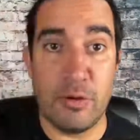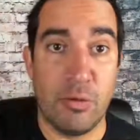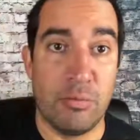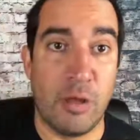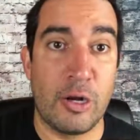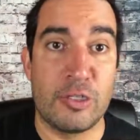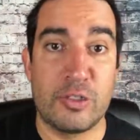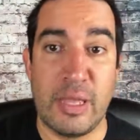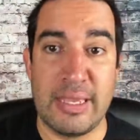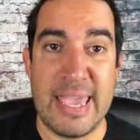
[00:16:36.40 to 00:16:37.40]

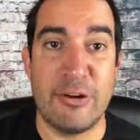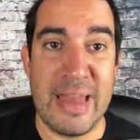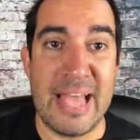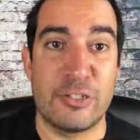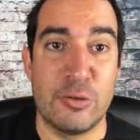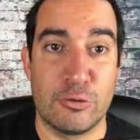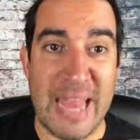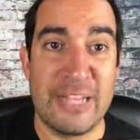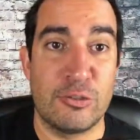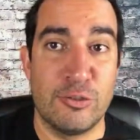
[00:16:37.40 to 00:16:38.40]
large like international or
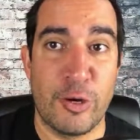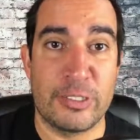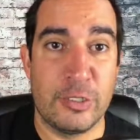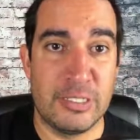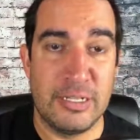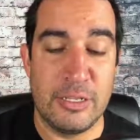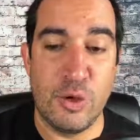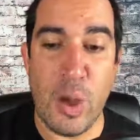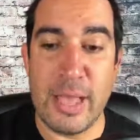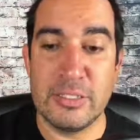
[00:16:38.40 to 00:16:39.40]
national directories in the
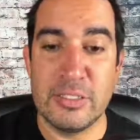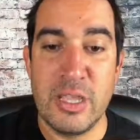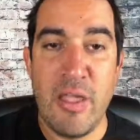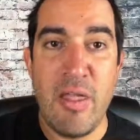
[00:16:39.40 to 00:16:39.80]
U.S.,